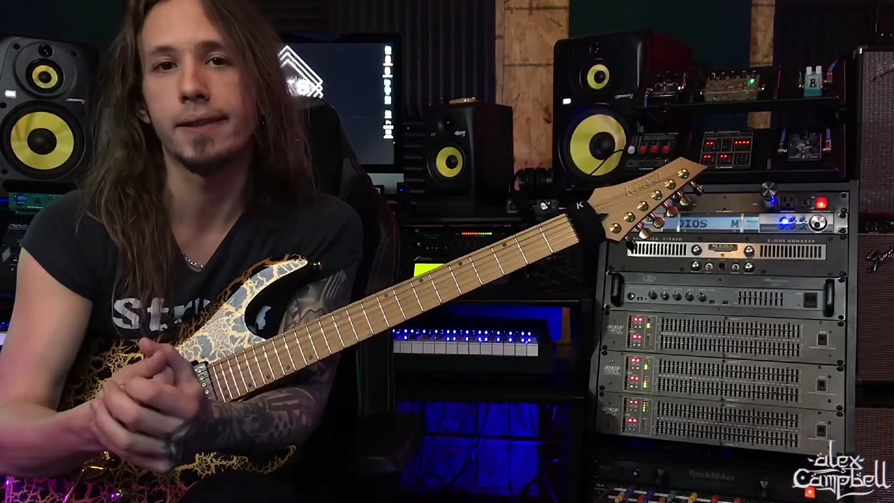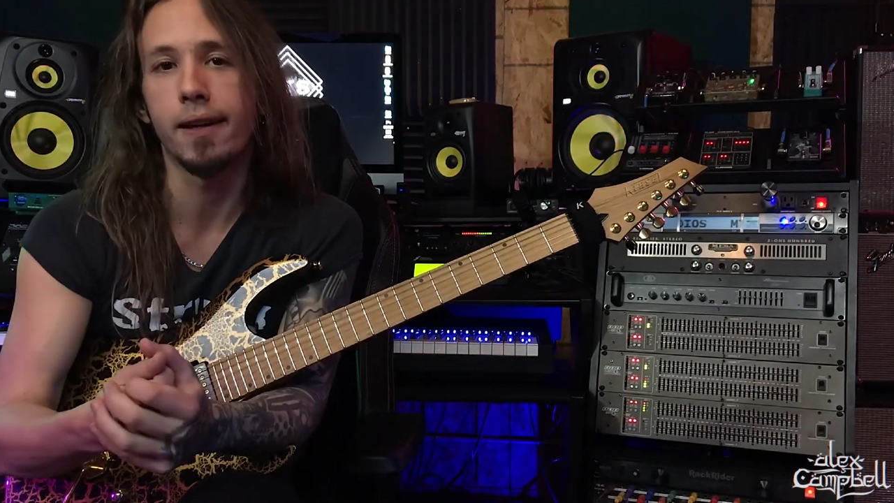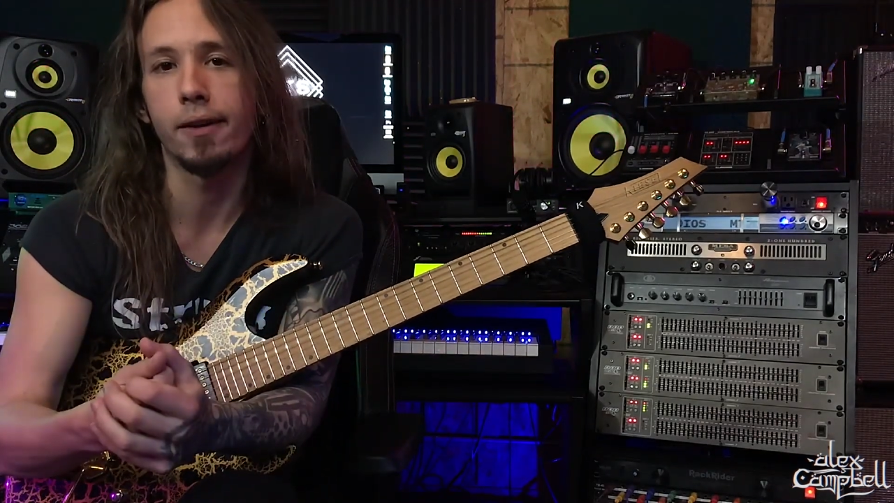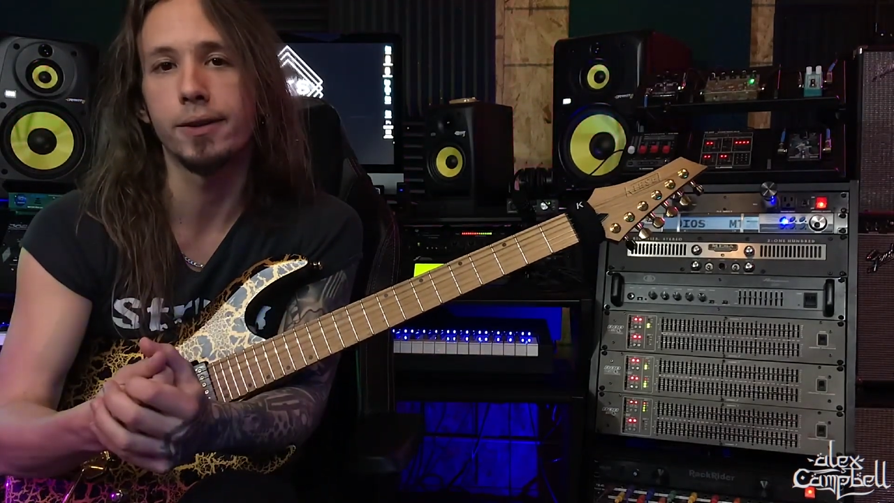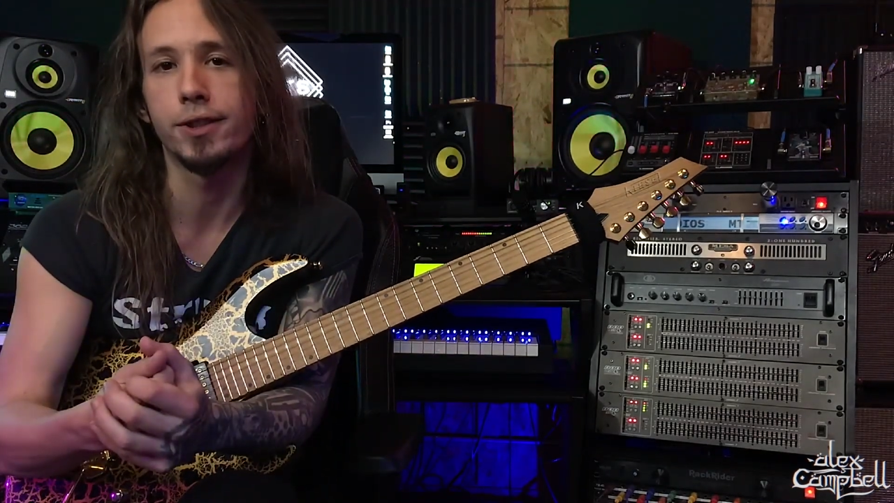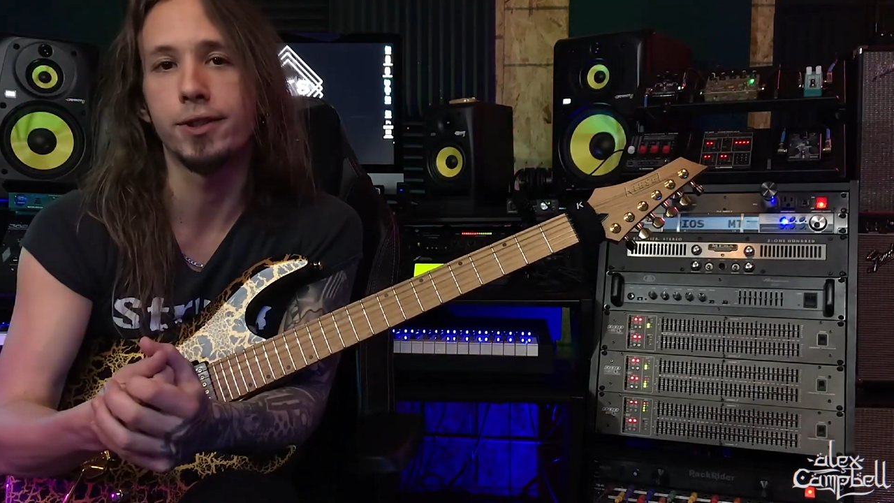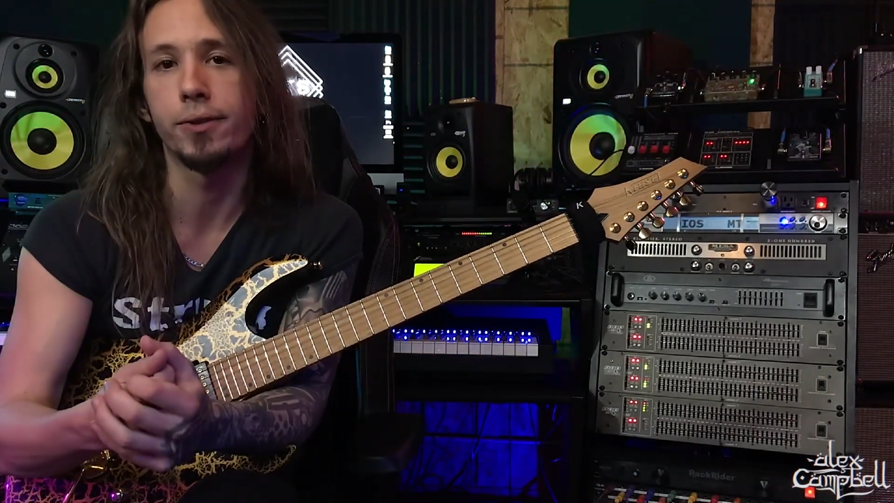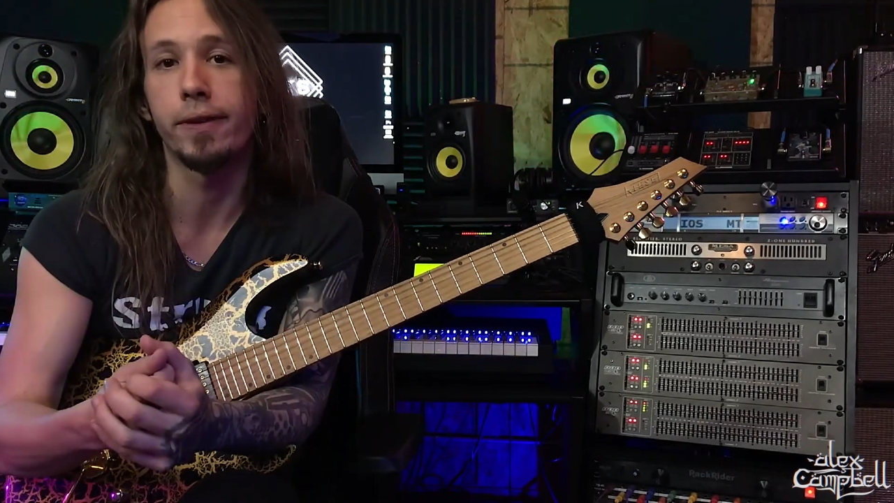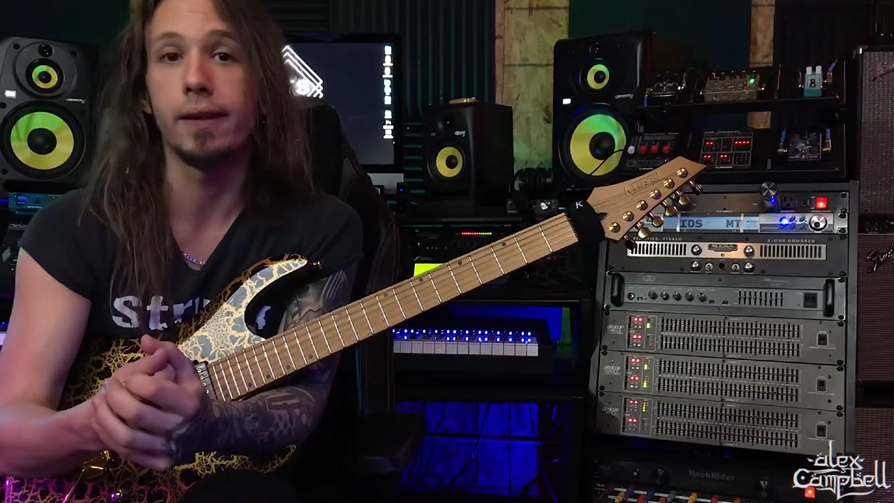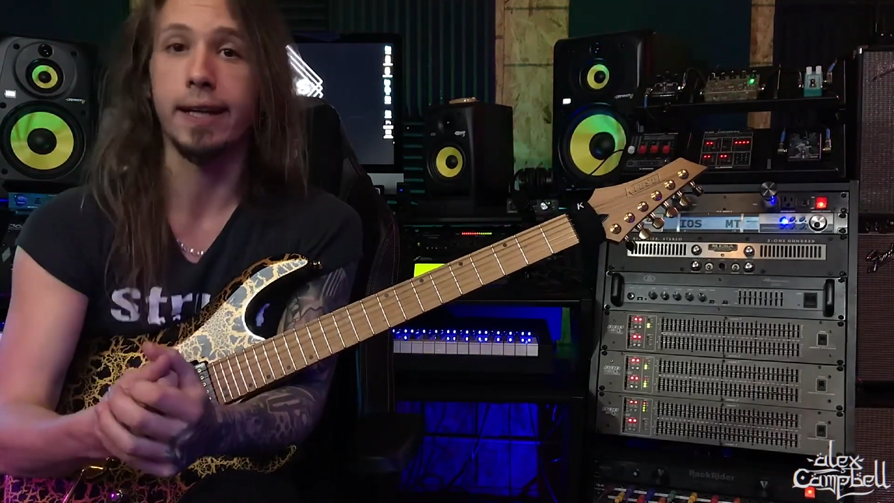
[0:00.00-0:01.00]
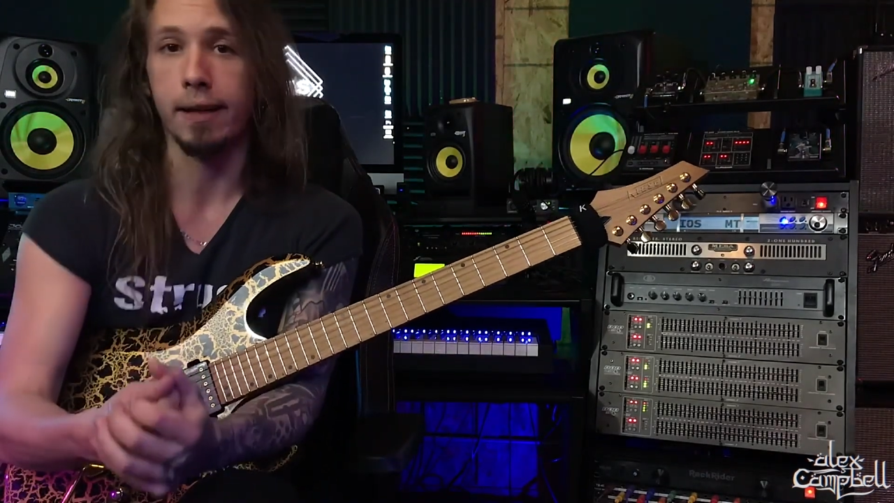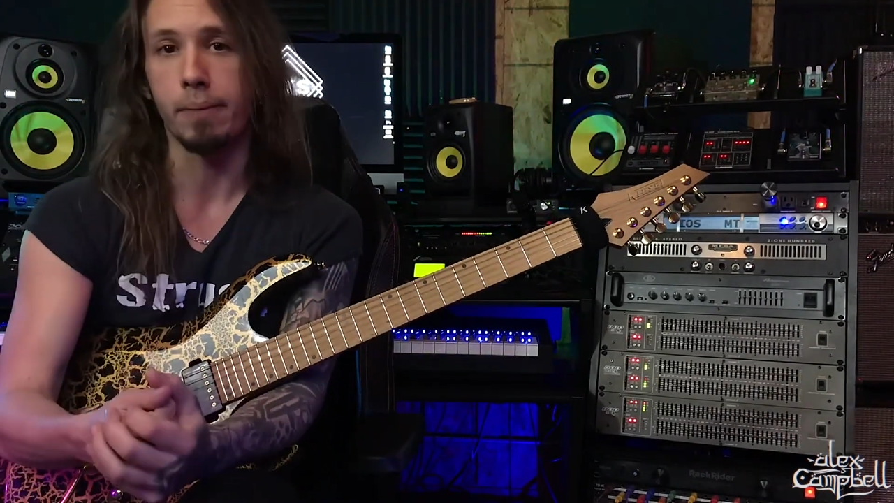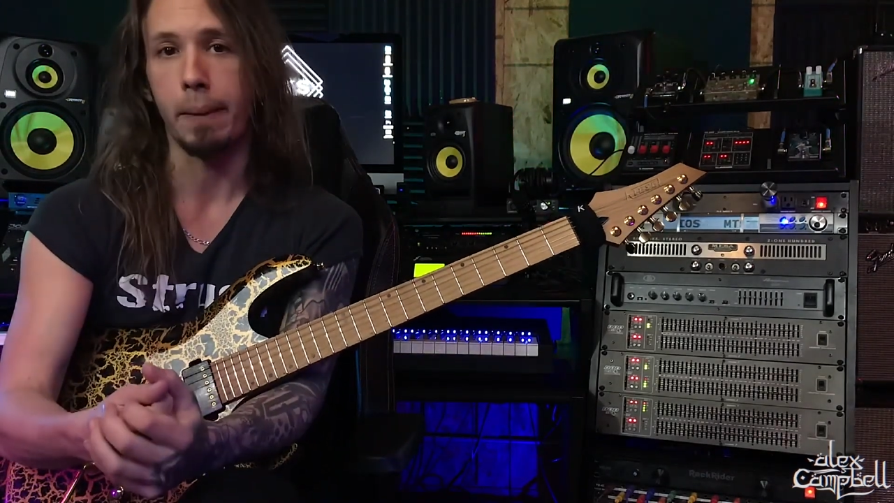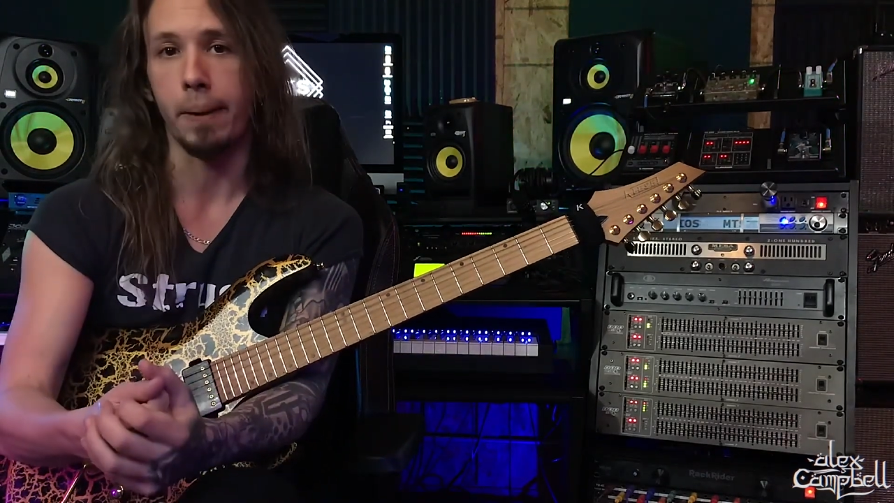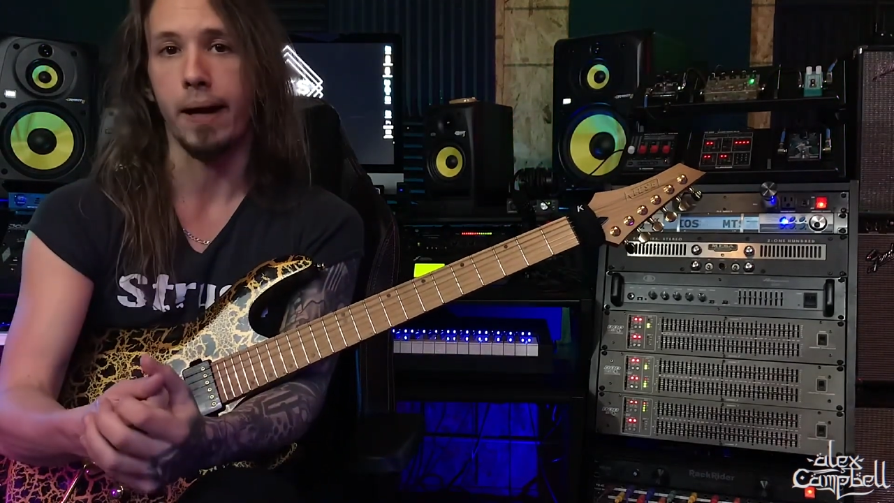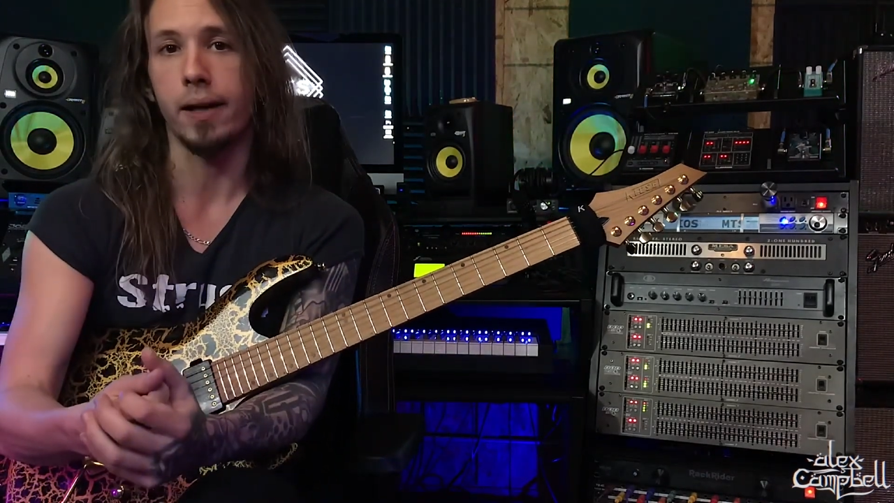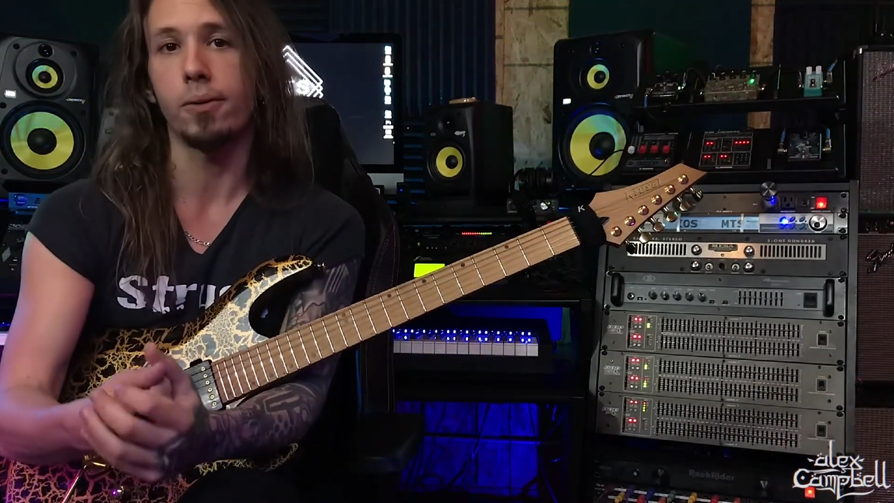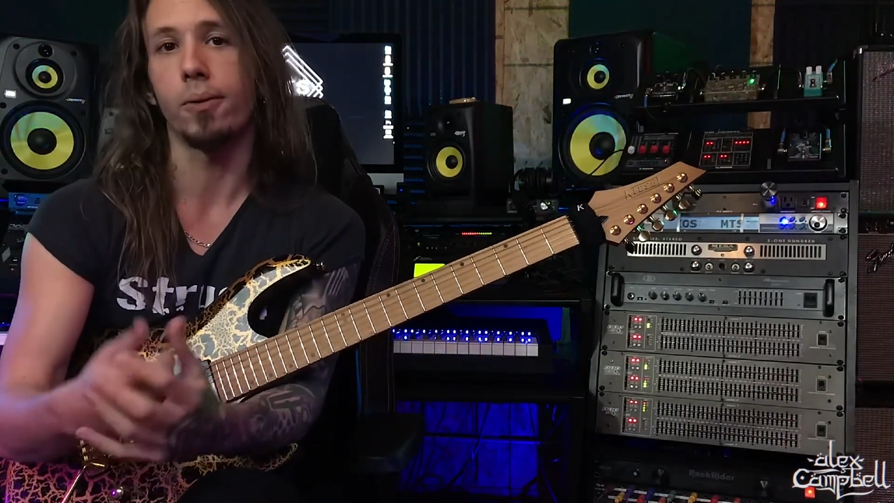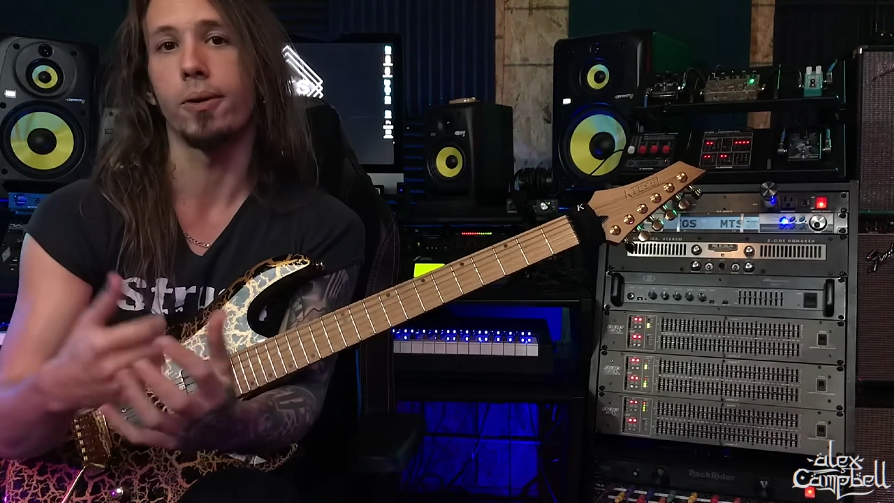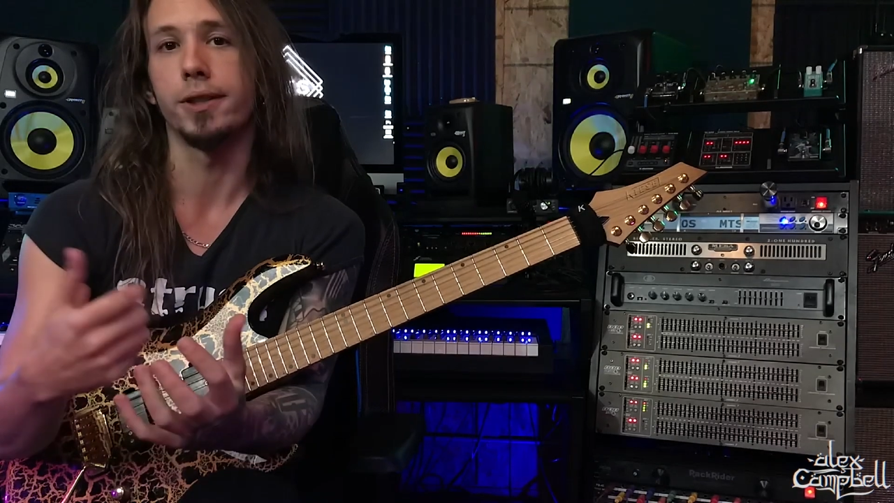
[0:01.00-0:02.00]
go to the link in my bio
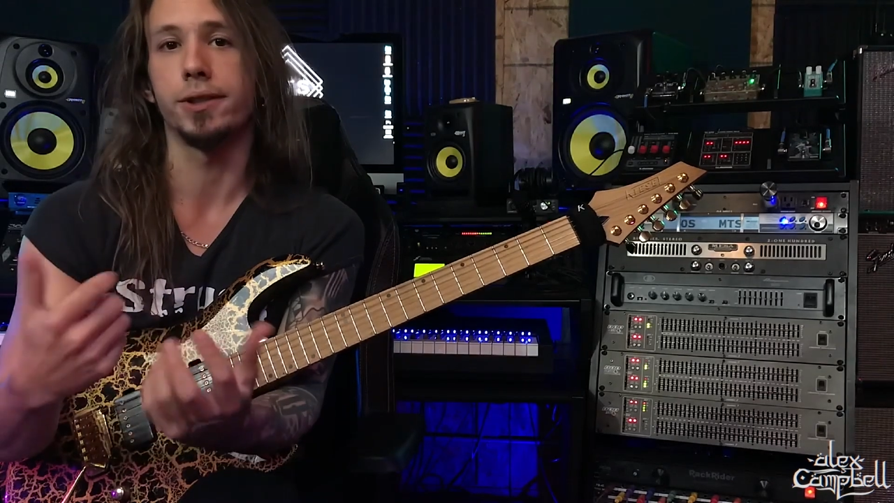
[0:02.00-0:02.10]
or